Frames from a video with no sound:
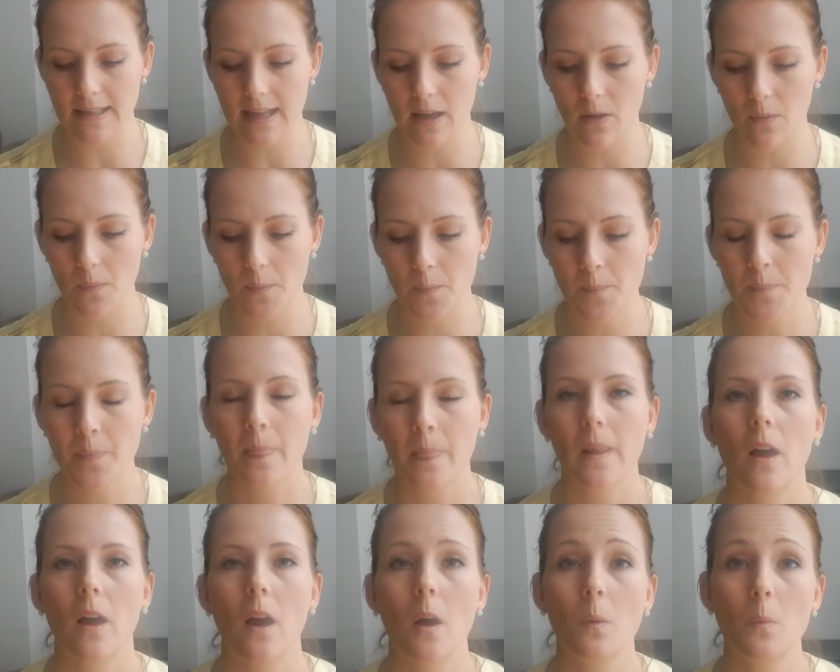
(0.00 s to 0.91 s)
Now,
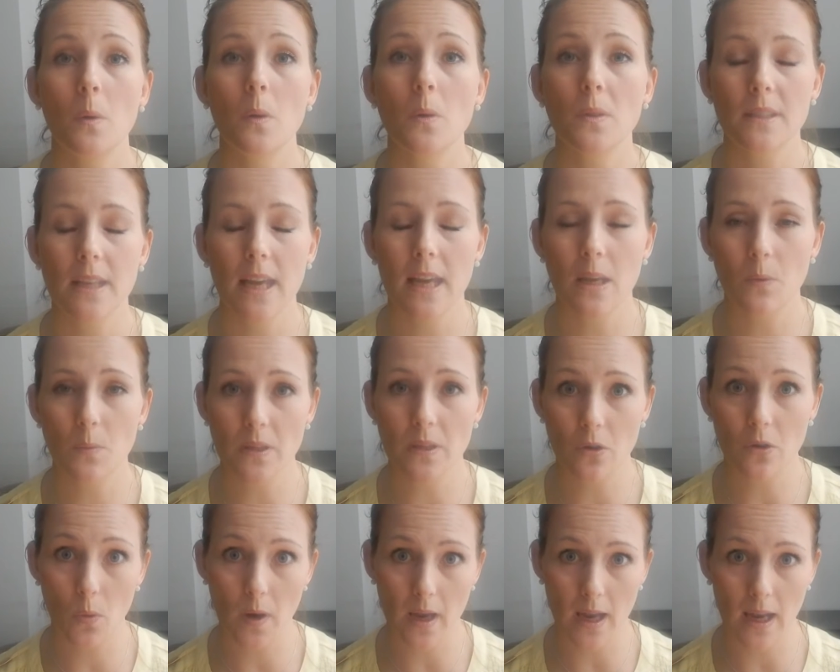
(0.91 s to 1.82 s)
I will say
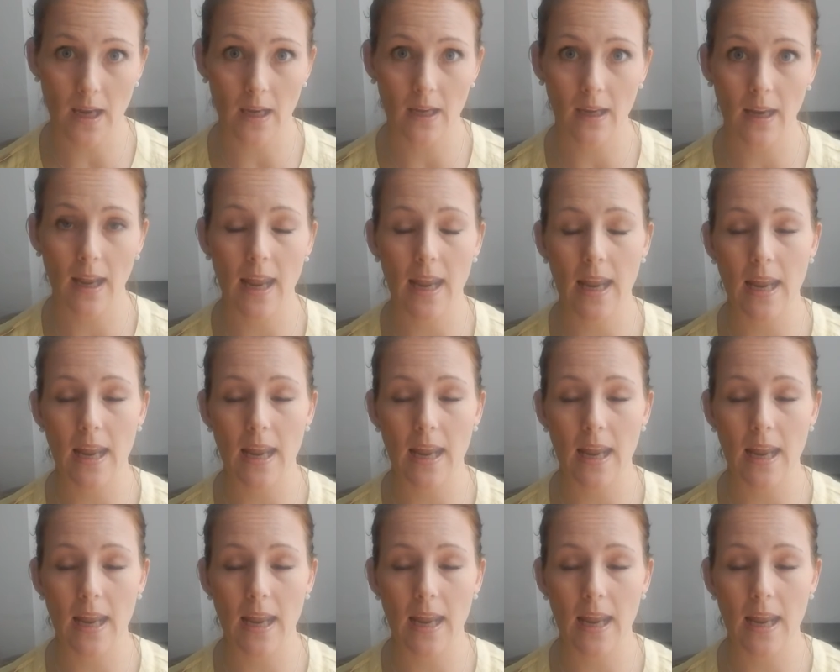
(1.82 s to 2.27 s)
with Quinn,